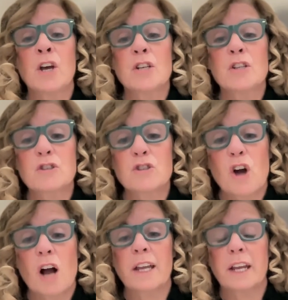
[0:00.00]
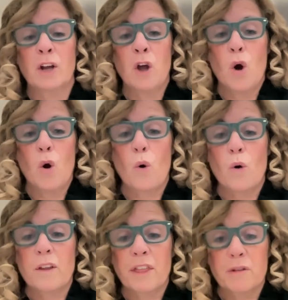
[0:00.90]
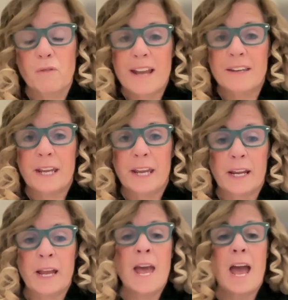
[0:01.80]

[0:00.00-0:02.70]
stalking, or threatening.